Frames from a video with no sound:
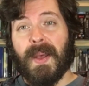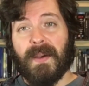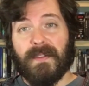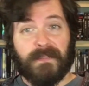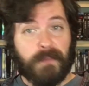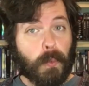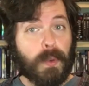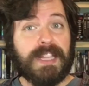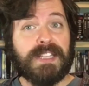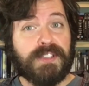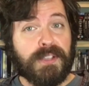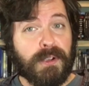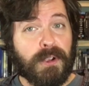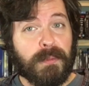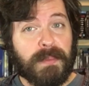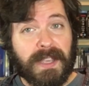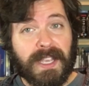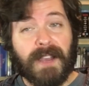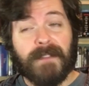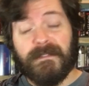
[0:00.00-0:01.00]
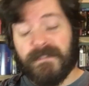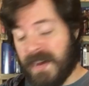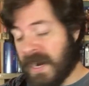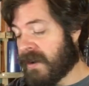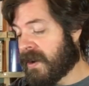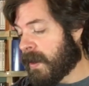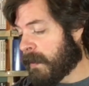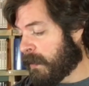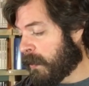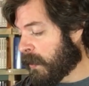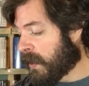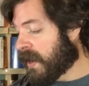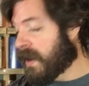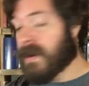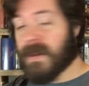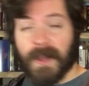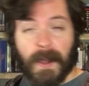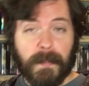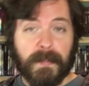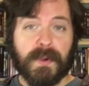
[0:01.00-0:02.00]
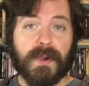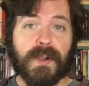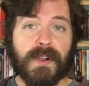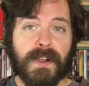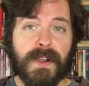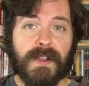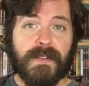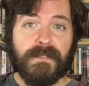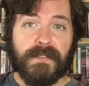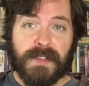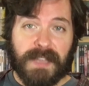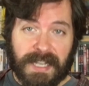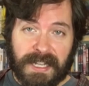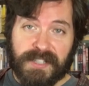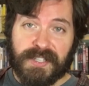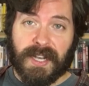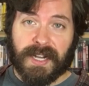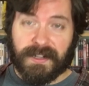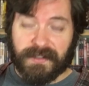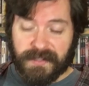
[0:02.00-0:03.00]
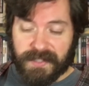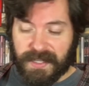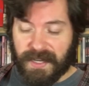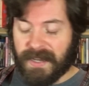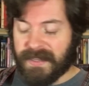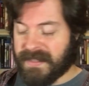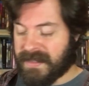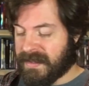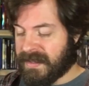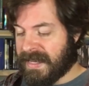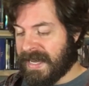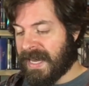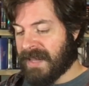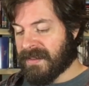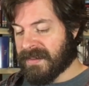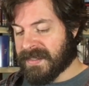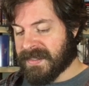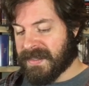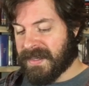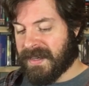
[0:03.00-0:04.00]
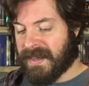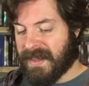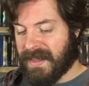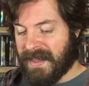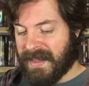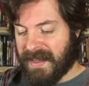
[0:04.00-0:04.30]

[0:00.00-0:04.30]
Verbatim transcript: 42 being a very important number for the Hitchhiker's Guide to the Galaxy.